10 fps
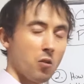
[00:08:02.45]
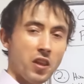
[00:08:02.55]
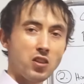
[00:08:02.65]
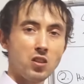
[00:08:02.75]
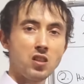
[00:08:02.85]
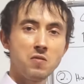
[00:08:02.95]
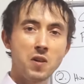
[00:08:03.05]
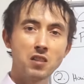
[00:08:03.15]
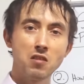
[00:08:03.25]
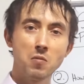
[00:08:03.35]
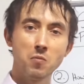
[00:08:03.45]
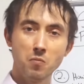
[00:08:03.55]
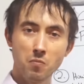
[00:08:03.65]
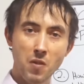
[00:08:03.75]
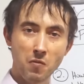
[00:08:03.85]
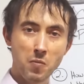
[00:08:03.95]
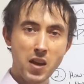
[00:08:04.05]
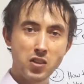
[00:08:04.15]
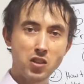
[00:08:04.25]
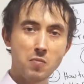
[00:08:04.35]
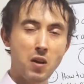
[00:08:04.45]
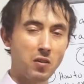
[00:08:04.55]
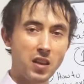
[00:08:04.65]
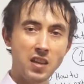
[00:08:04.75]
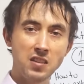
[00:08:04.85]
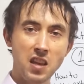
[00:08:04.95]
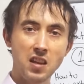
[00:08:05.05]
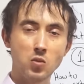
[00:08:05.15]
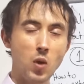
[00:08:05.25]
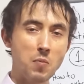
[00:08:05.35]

well, they should see follow-up information about case studies,